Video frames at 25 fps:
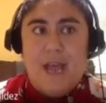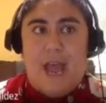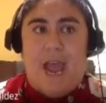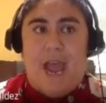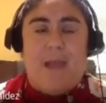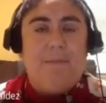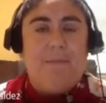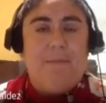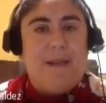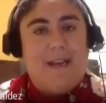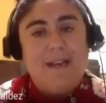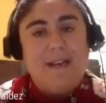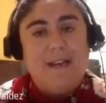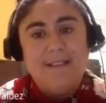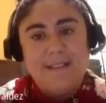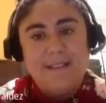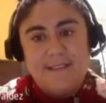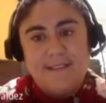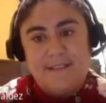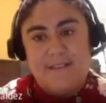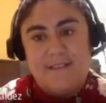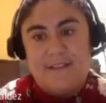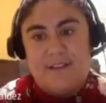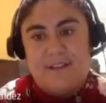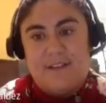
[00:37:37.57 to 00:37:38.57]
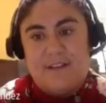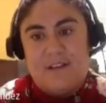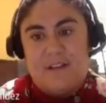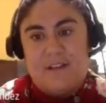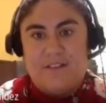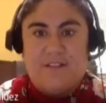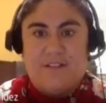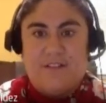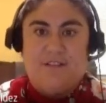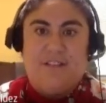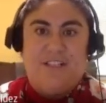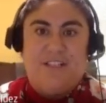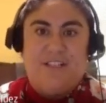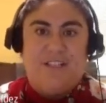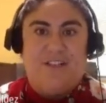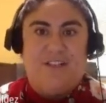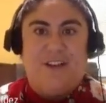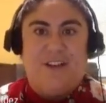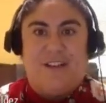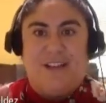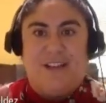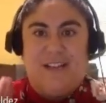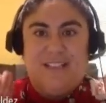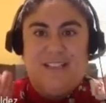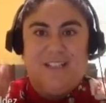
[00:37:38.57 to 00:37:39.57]
And because it's a neurological issue, I
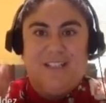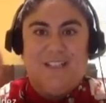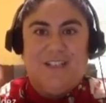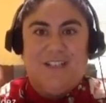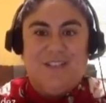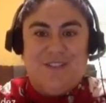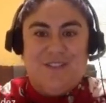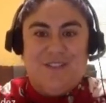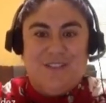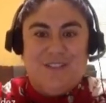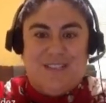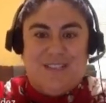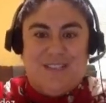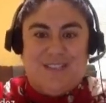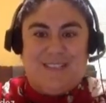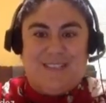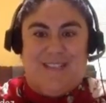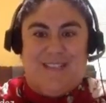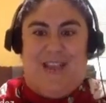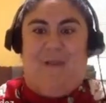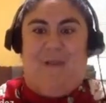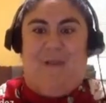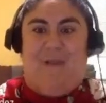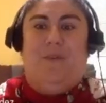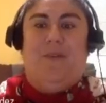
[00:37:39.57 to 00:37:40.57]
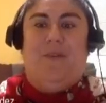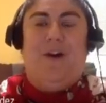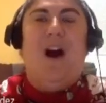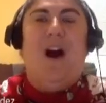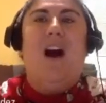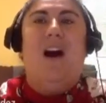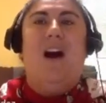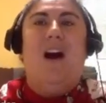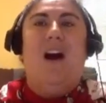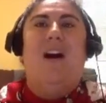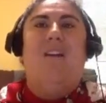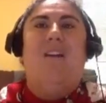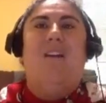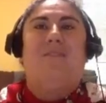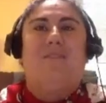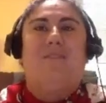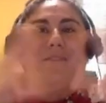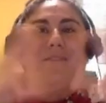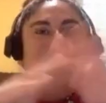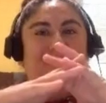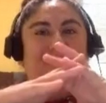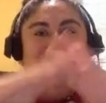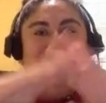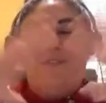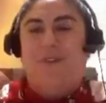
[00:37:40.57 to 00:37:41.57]
like to use the example of
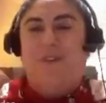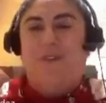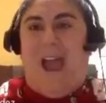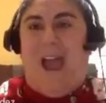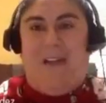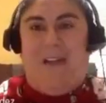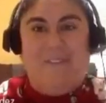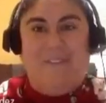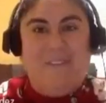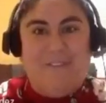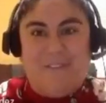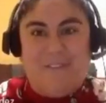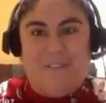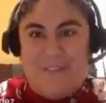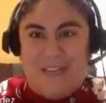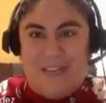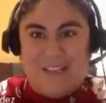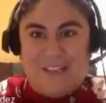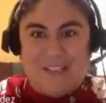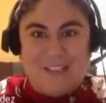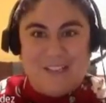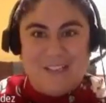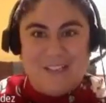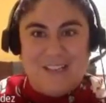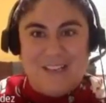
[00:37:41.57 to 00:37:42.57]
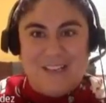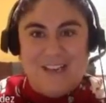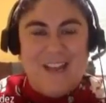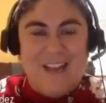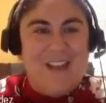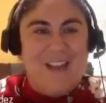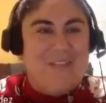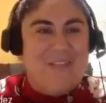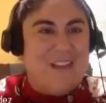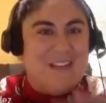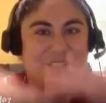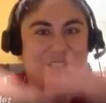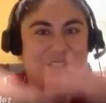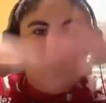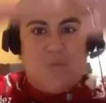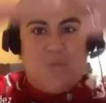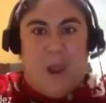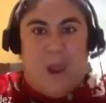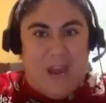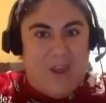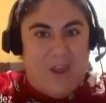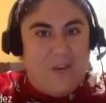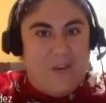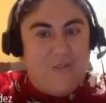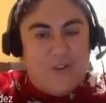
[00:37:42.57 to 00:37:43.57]
if you have a field that is
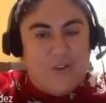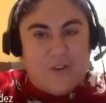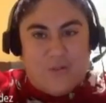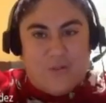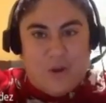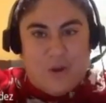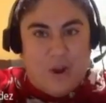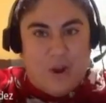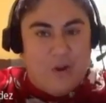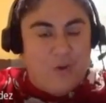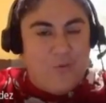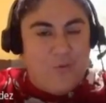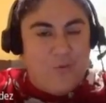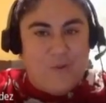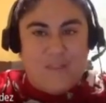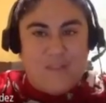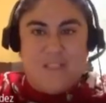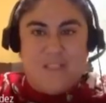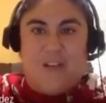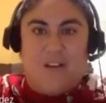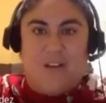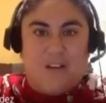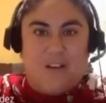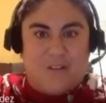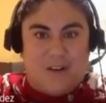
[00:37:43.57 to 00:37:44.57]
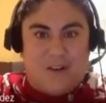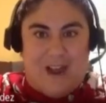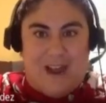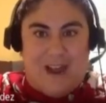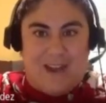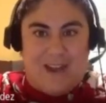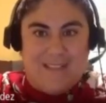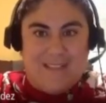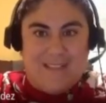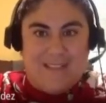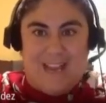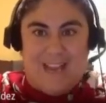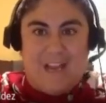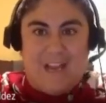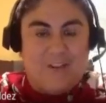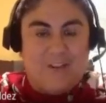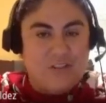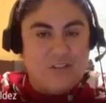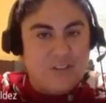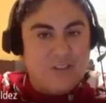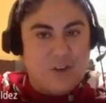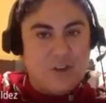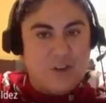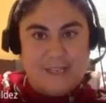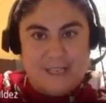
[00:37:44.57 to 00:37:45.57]
way overgrown with tall grass and you're
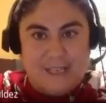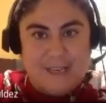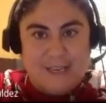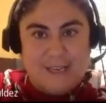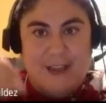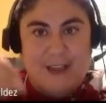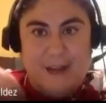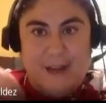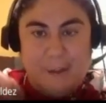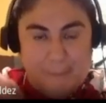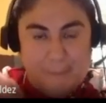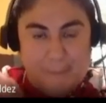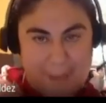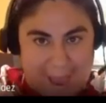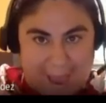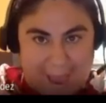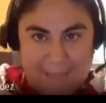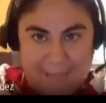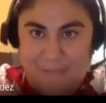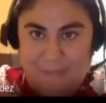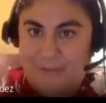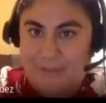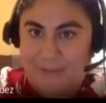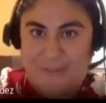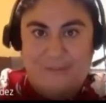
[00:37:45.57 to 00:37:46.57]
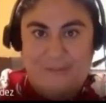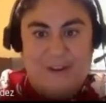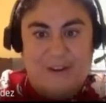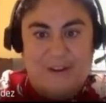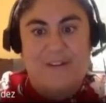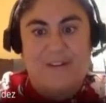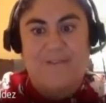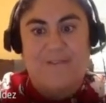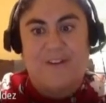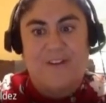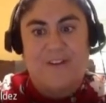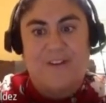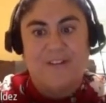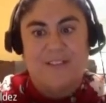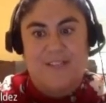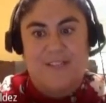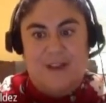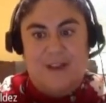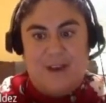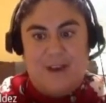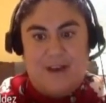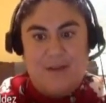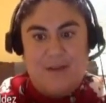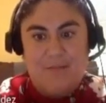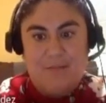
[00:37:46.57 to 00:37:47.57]
trying to cut a path for the very first
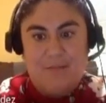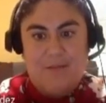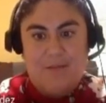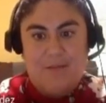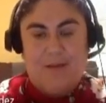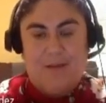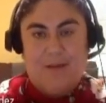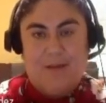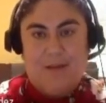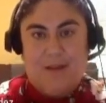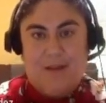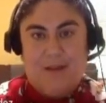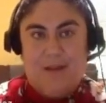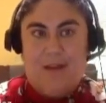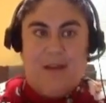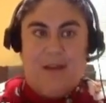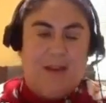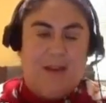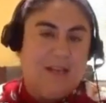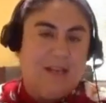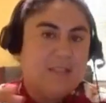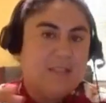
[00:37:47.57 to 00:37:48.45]
time, it's